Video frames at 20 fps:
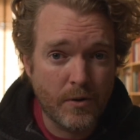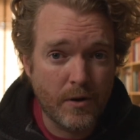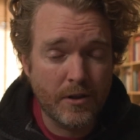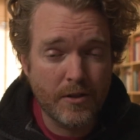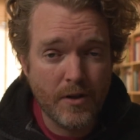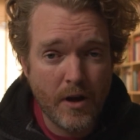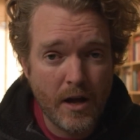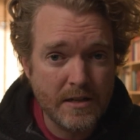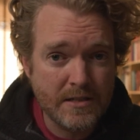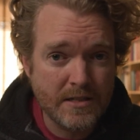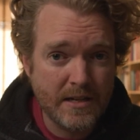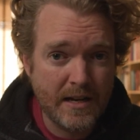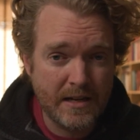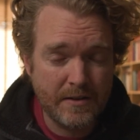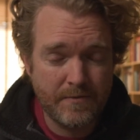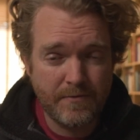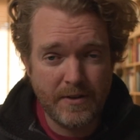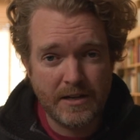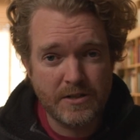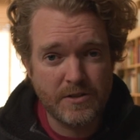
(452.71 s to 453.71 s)
thoughts, it
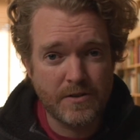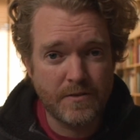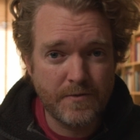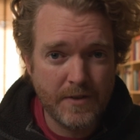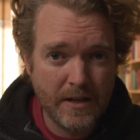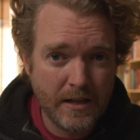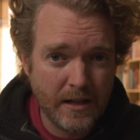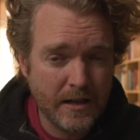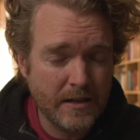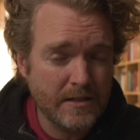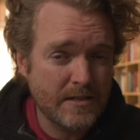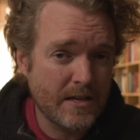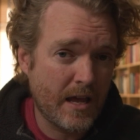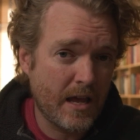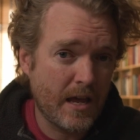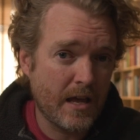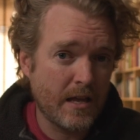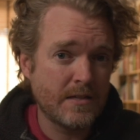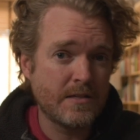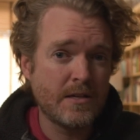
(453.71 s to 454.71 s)
affects your feelings,
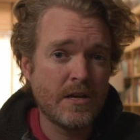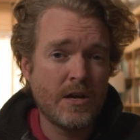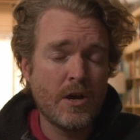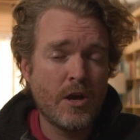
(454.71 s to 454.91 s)
and